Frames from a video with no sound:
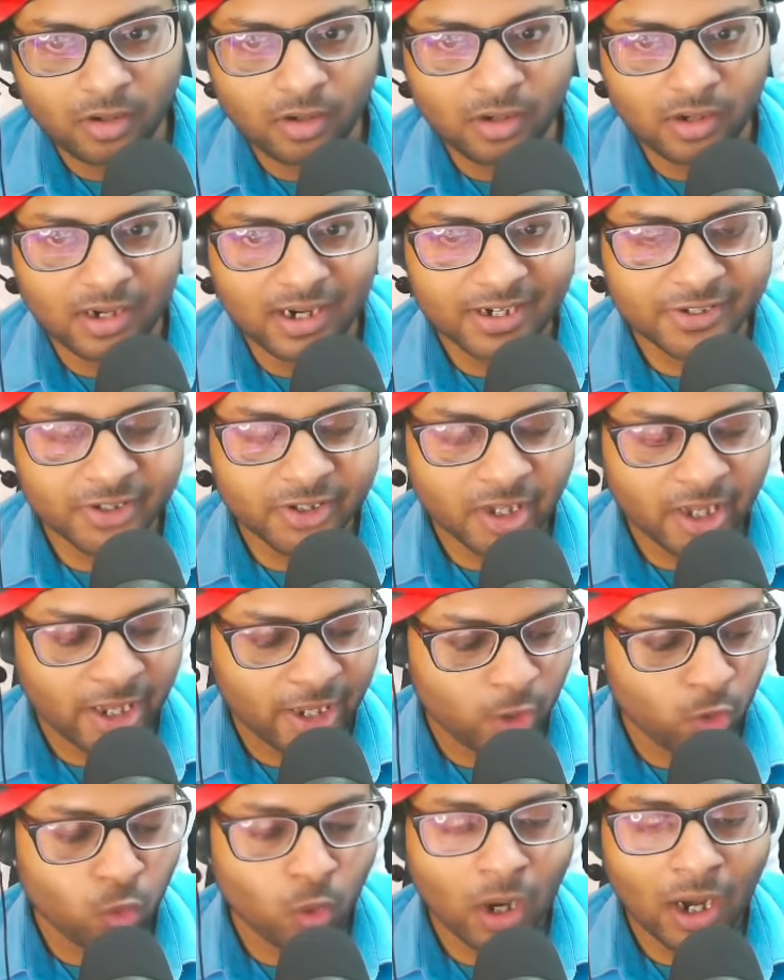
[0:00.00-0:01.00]
Let's say
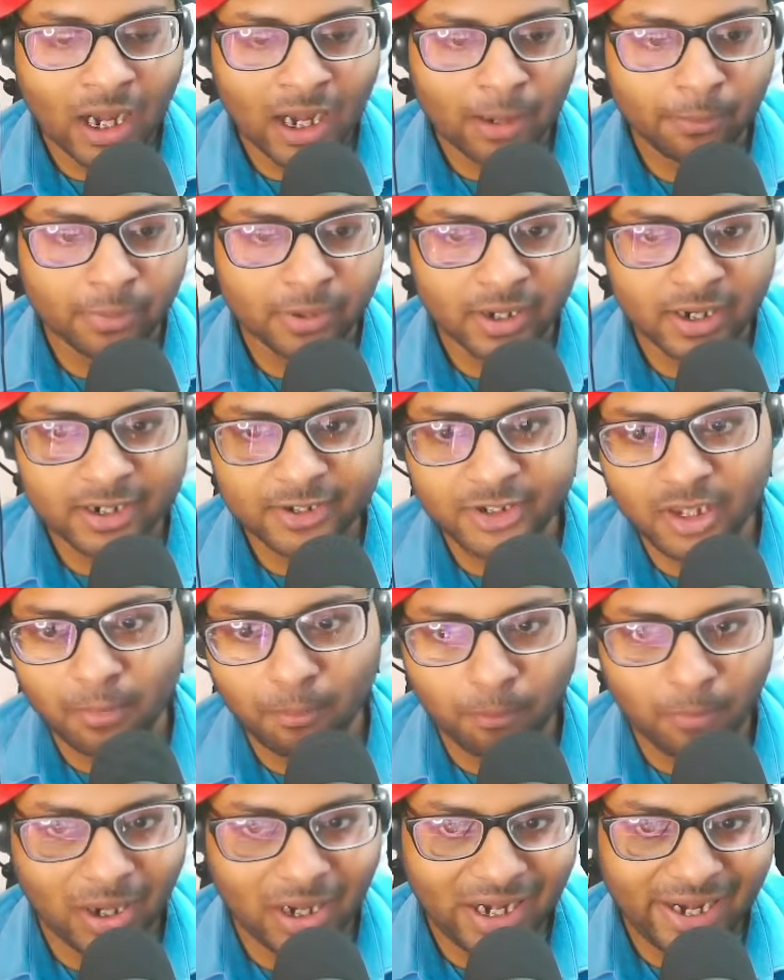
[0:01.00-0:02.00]
you upgrade
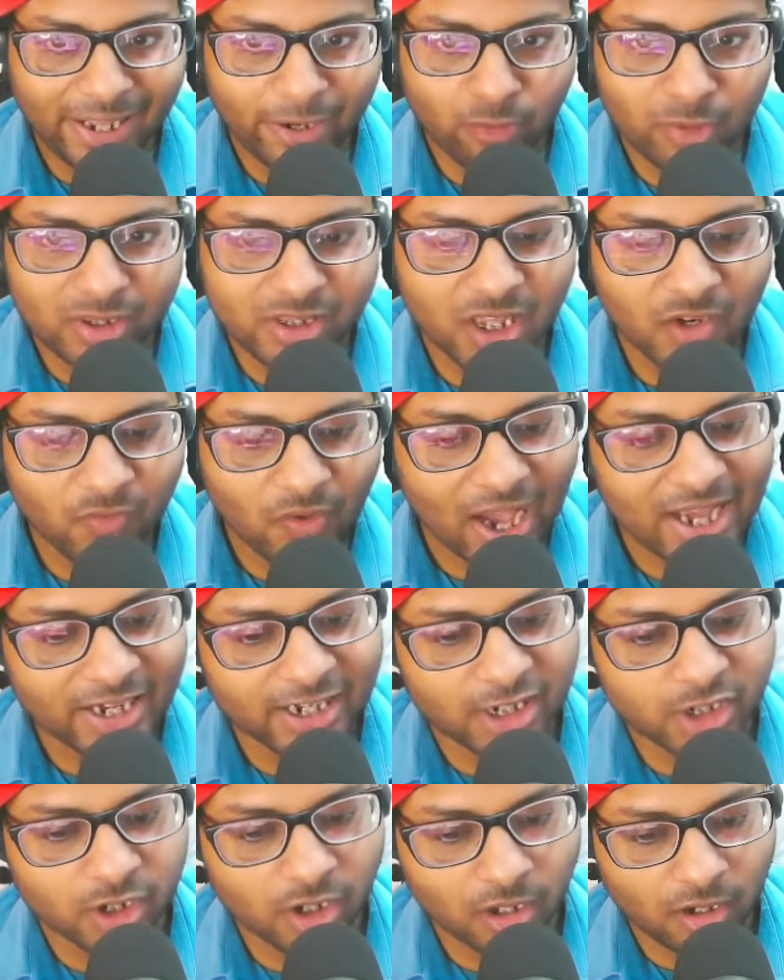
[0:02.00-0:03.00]
some building with the Fire
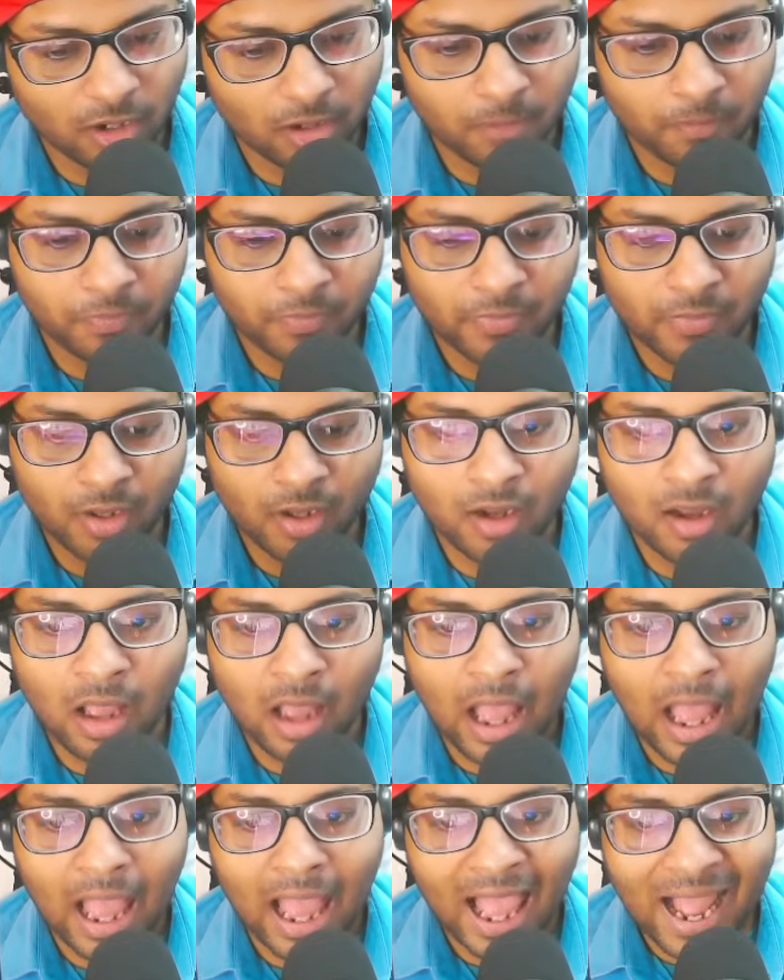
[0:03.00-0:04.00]
Crystal.
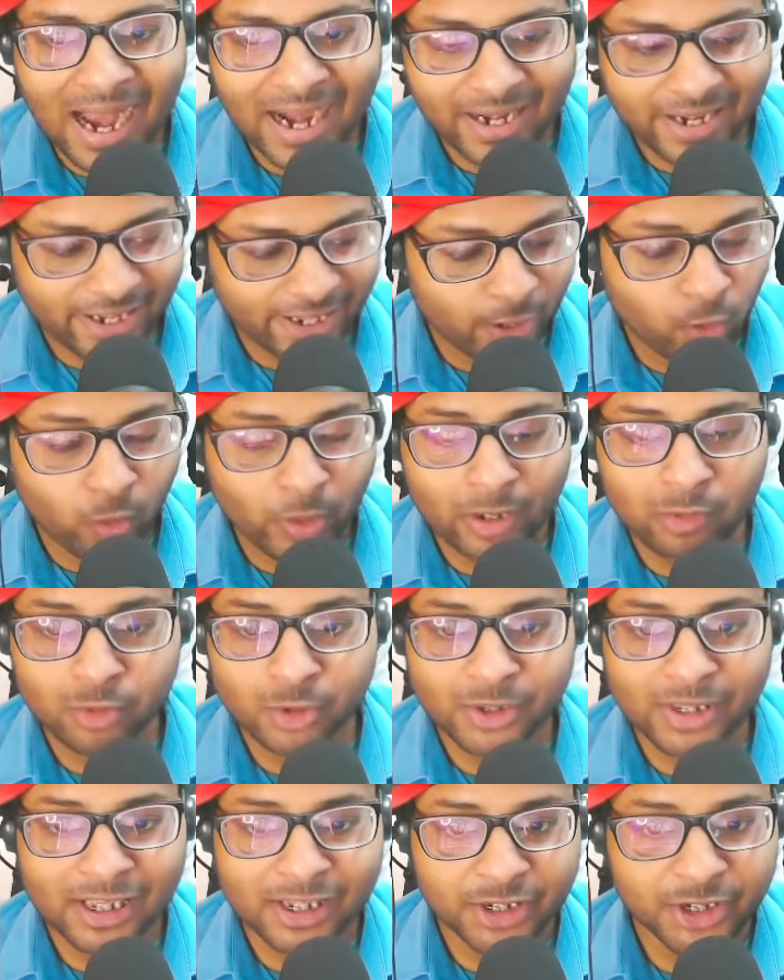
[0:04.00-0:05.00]
And you use
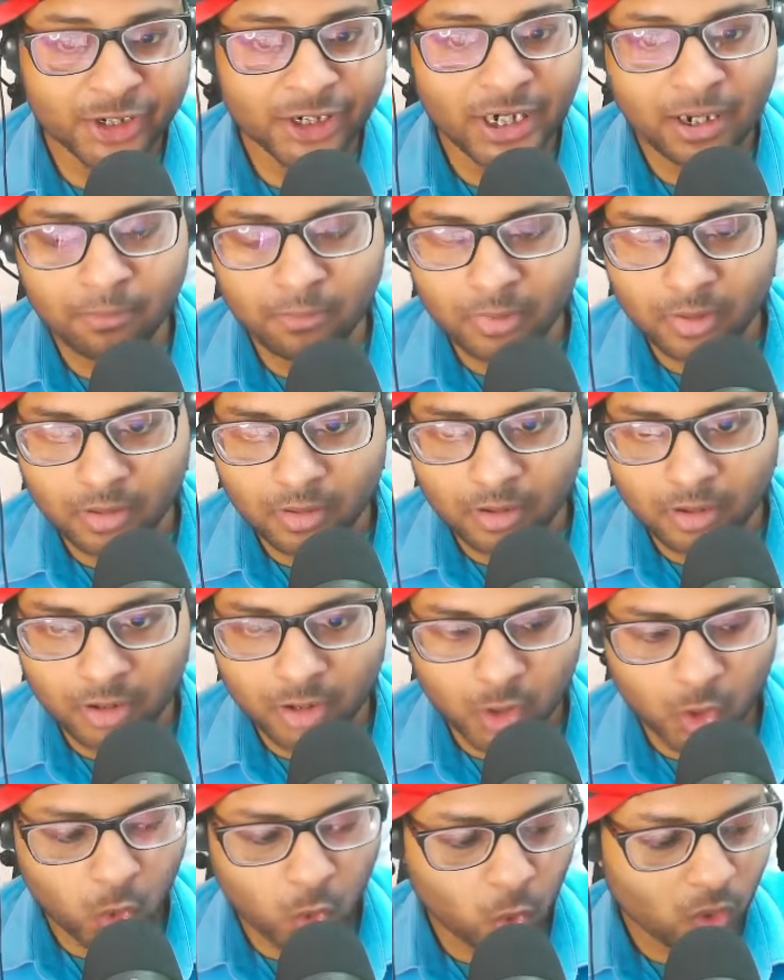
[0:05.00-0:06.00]
the gem
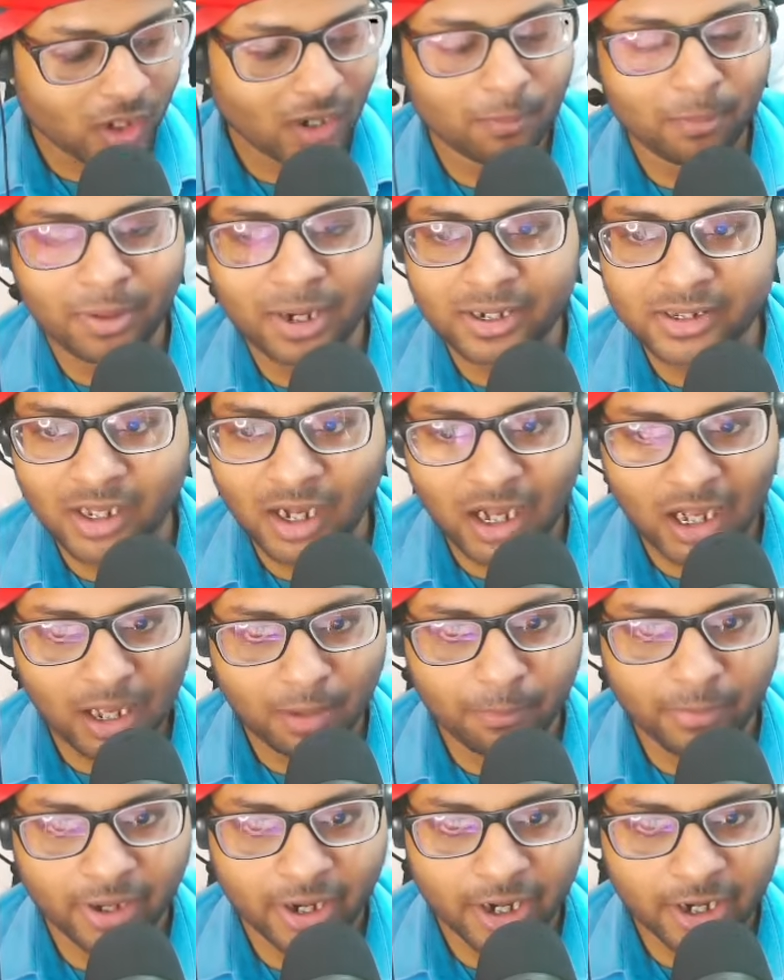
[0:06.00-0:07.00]
to complete the
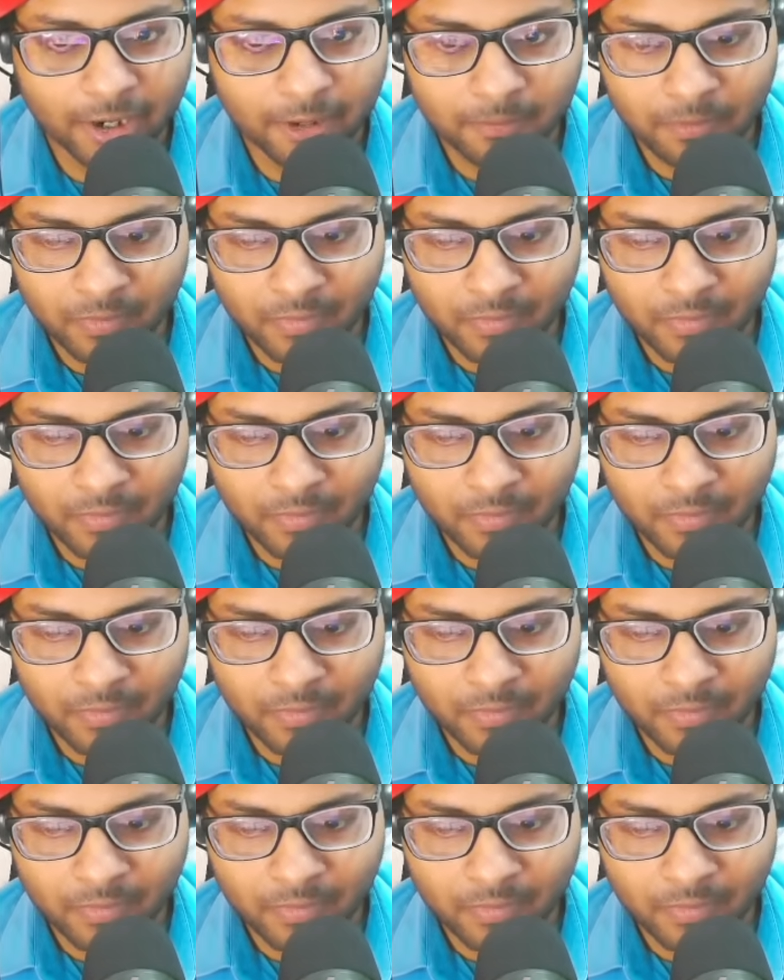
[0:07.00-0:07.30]
upgrade.